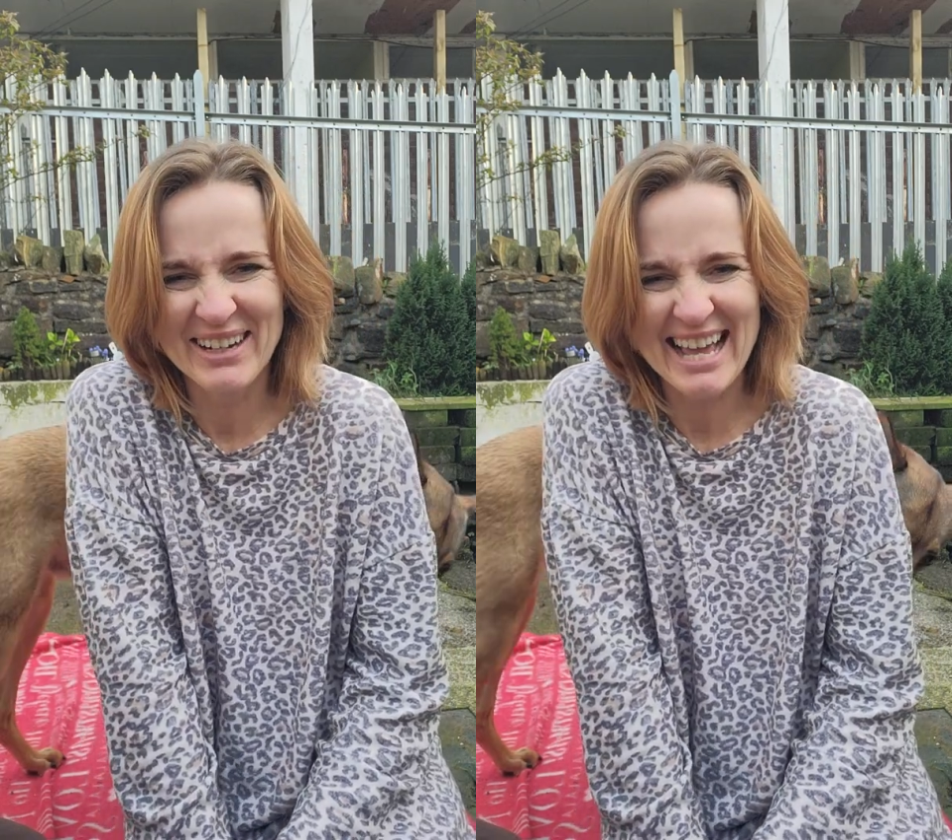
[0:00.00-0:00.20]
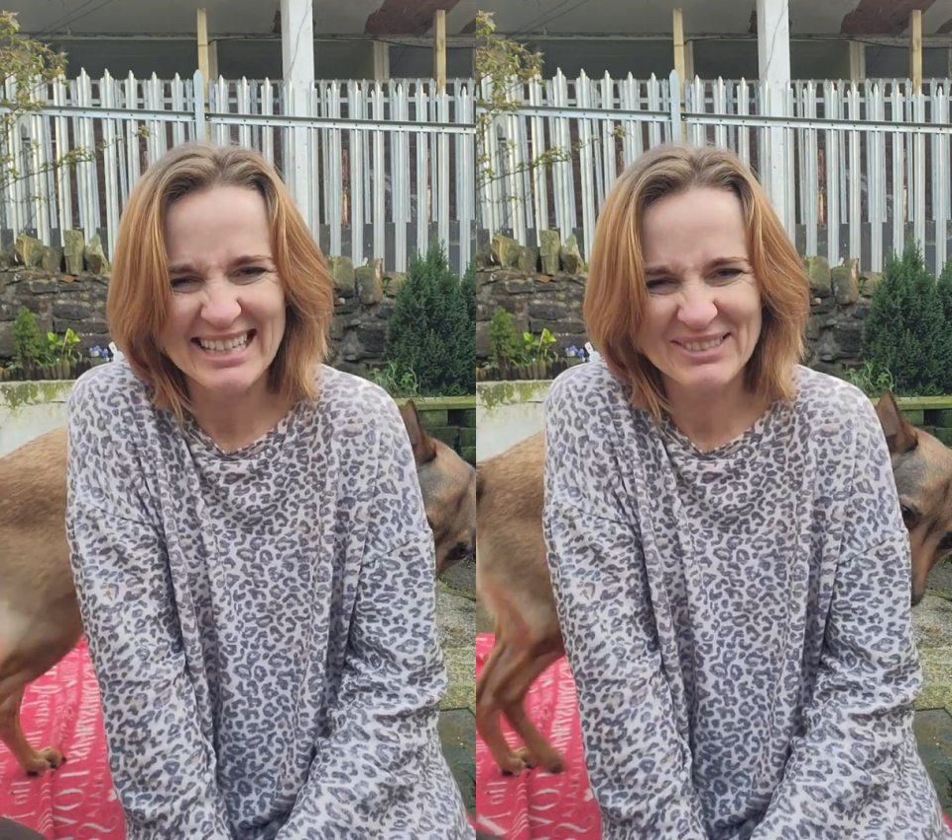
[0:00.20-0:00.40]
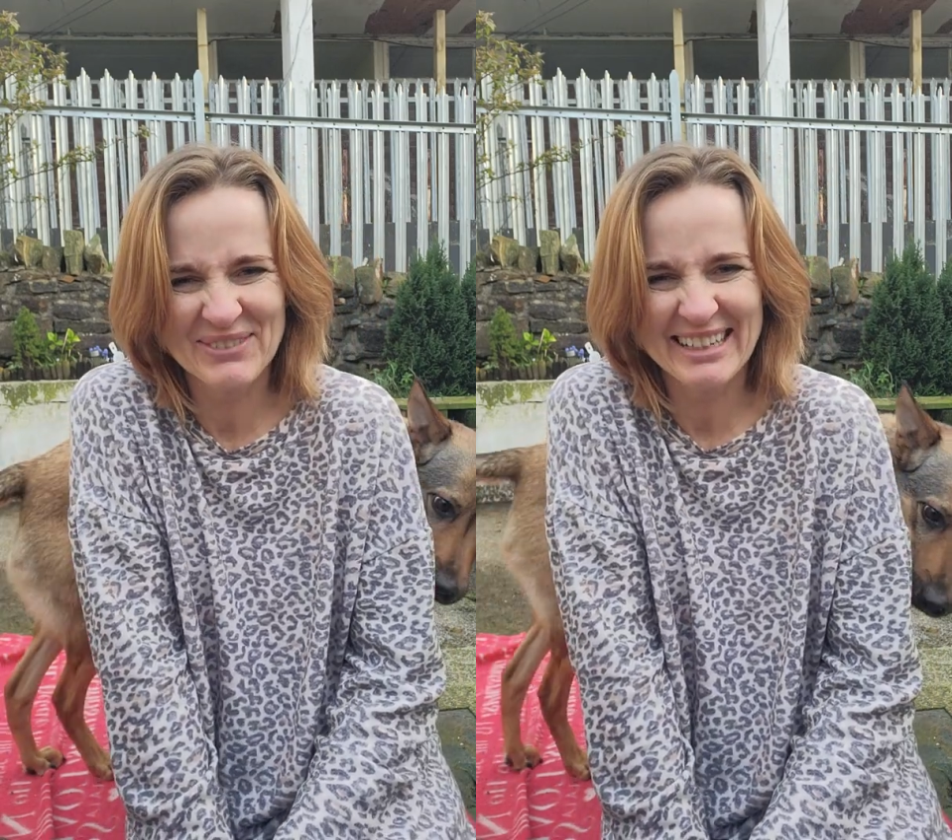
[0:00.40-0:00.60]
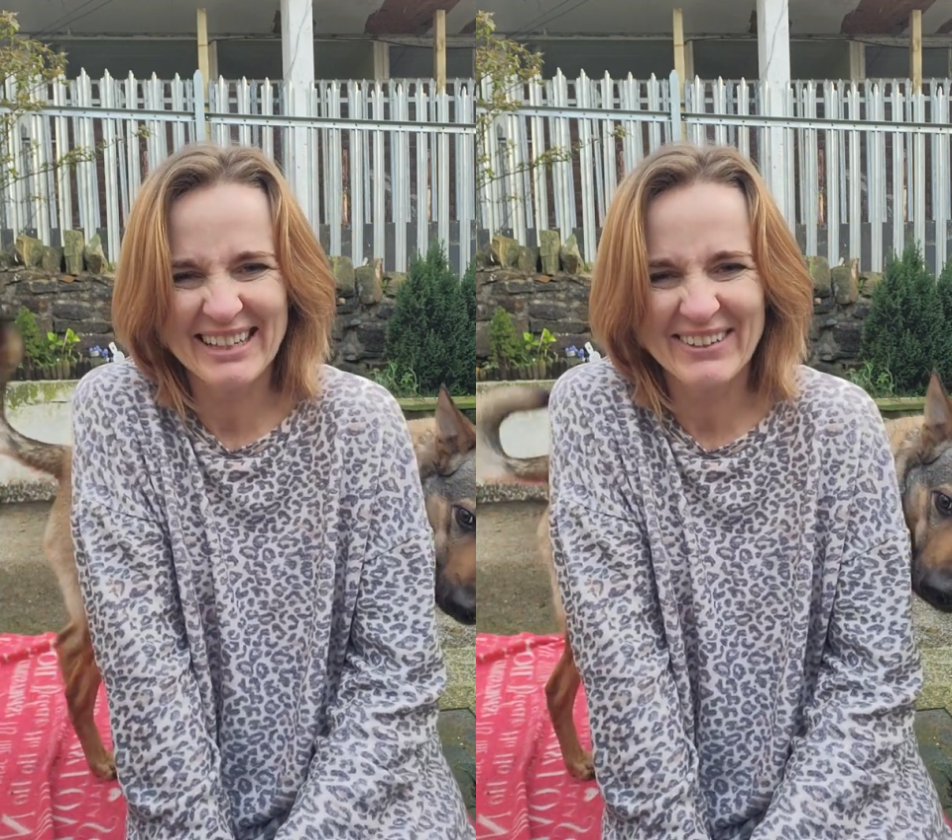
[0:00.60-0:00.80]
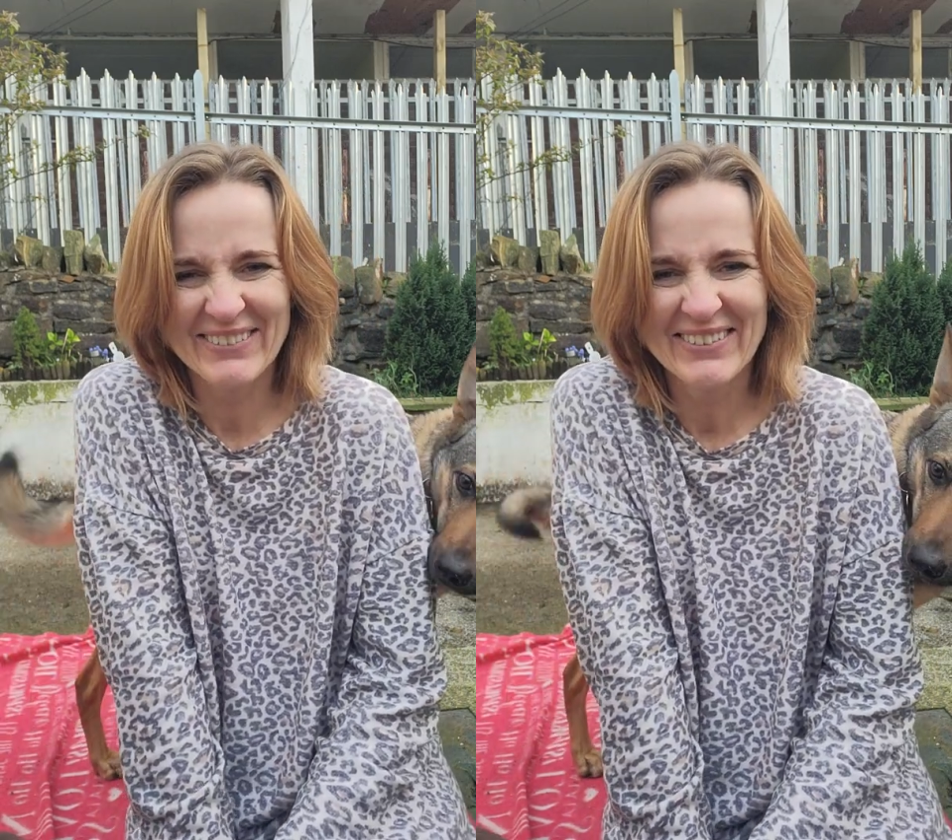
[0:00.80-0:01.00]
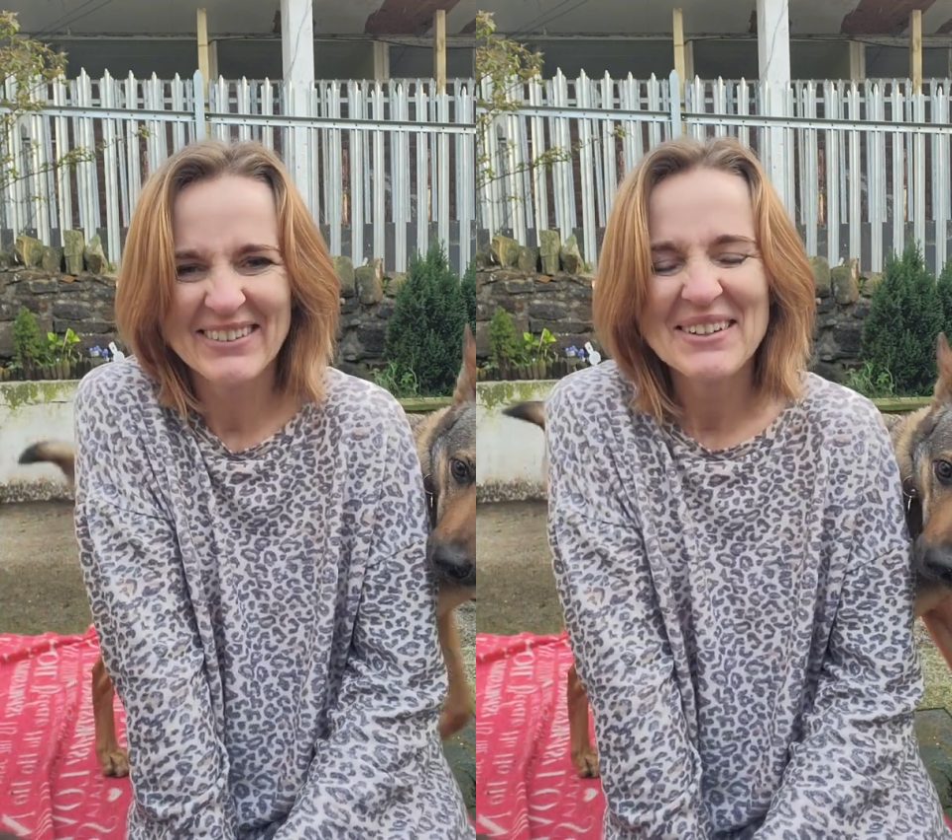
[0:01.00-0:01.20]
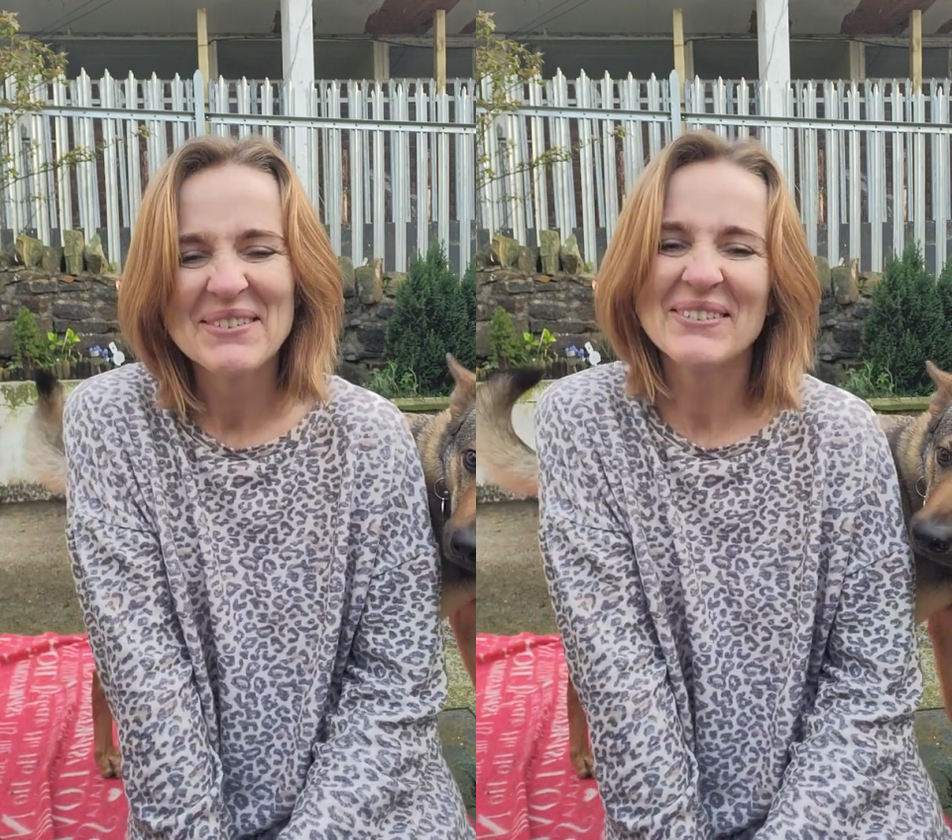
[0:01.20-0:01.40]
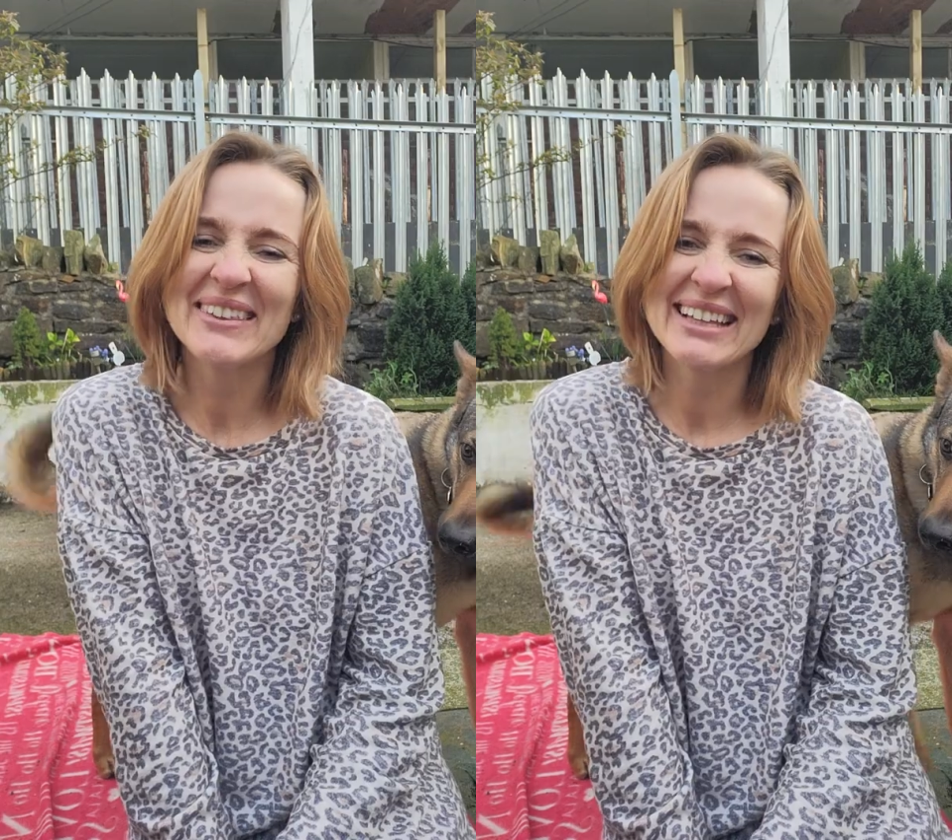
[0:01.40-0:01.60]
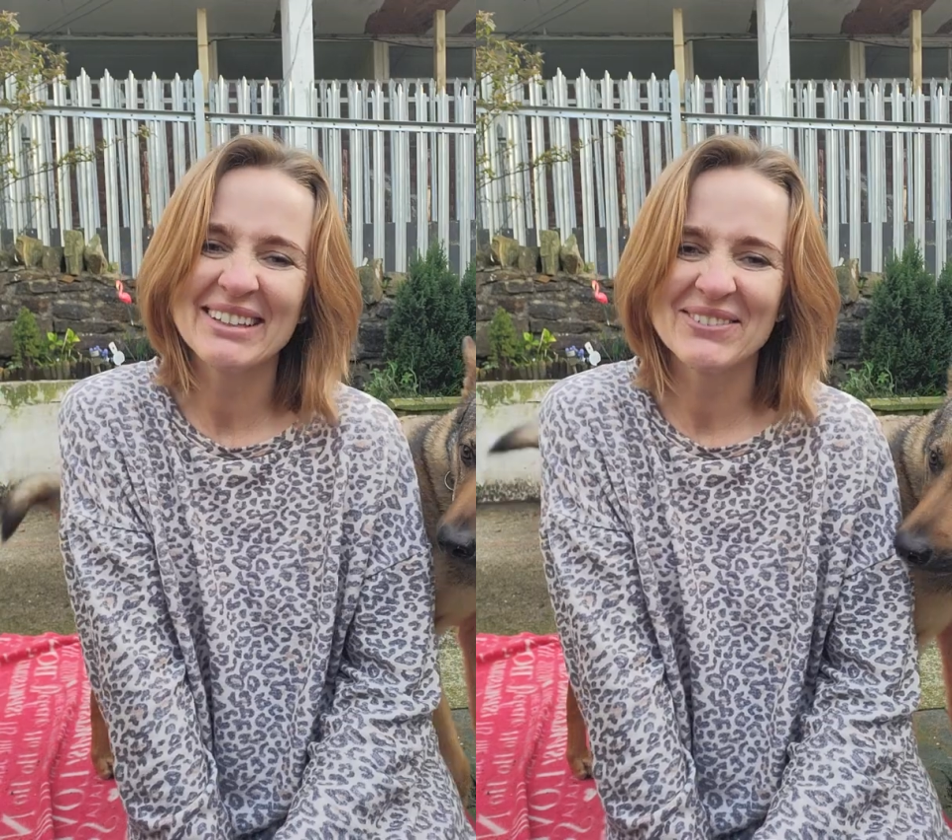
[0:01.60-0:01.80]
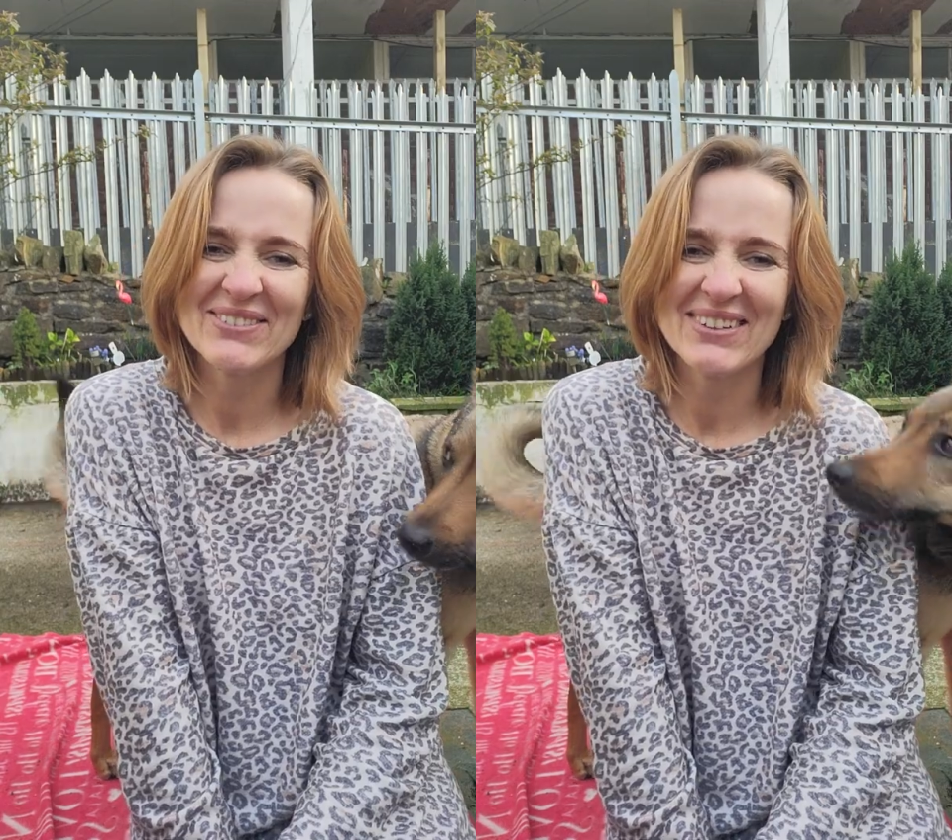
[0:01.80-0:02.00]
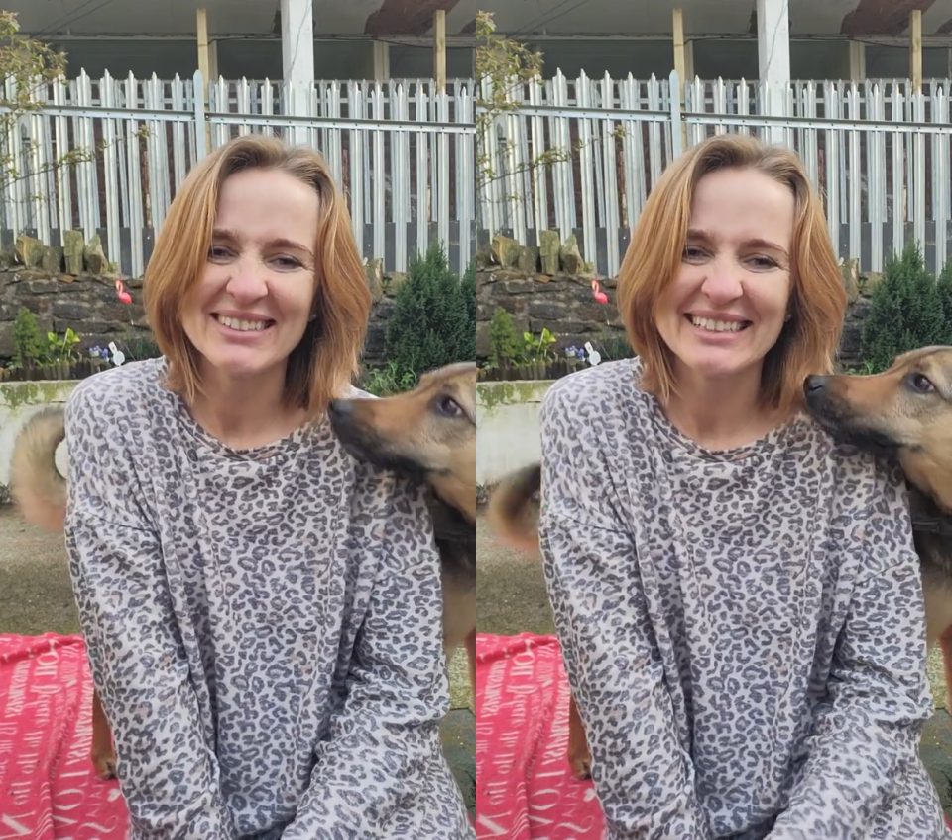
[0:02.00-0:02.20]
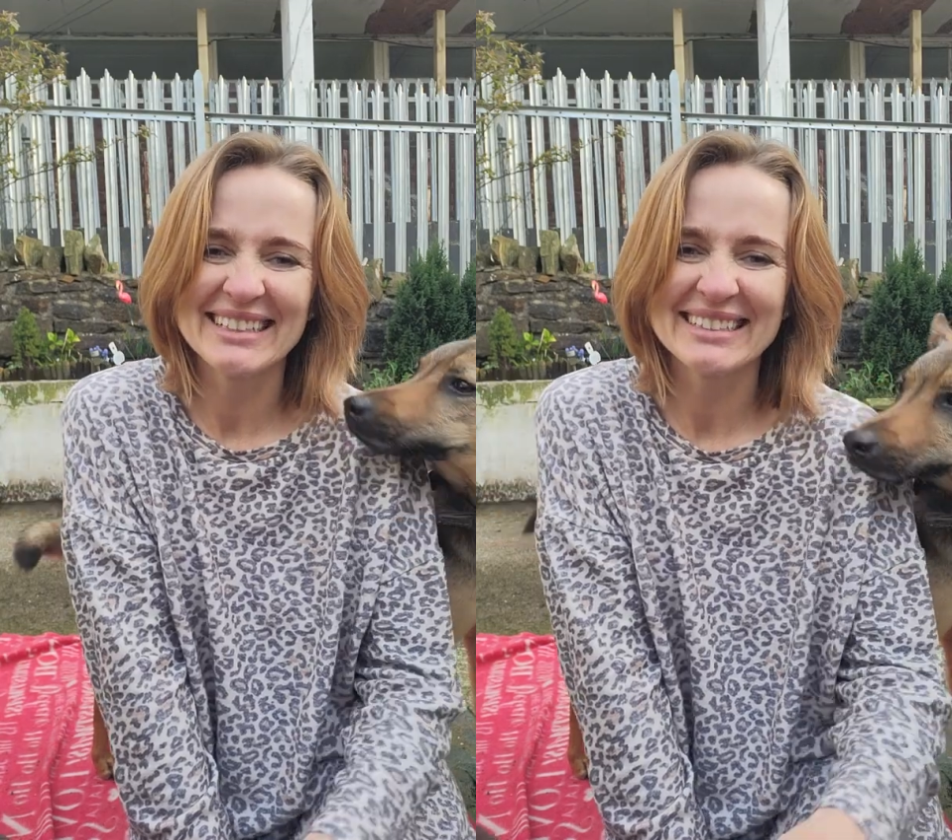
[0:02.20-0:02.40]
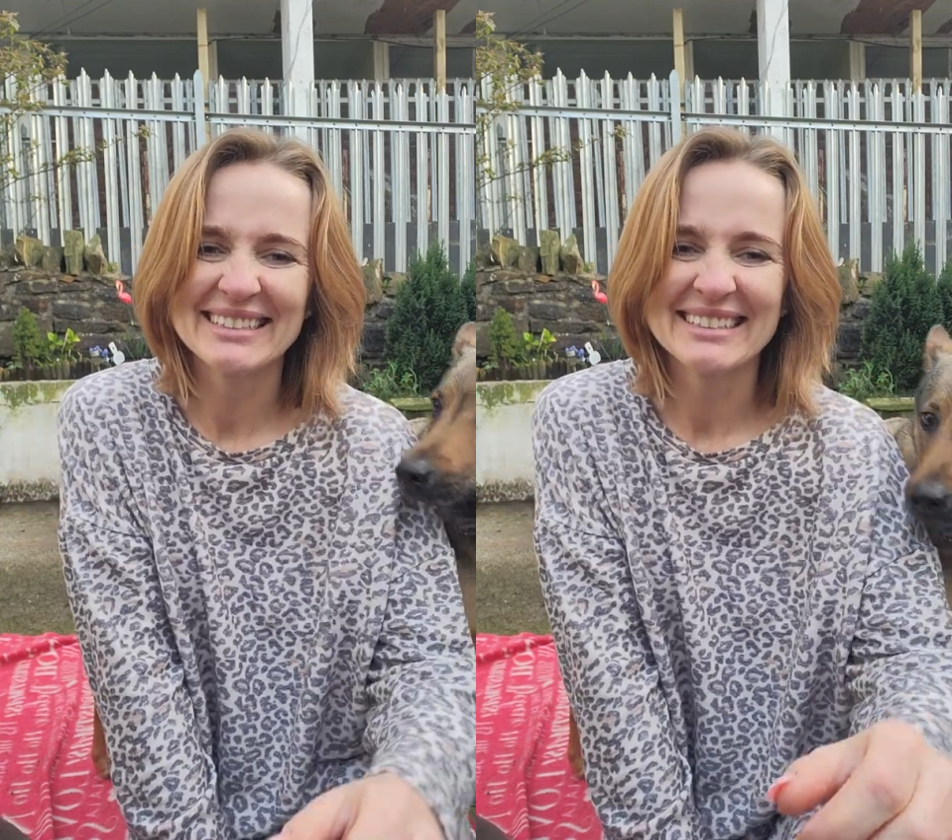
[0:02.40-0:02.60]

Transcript: my next video, but thank you for watching.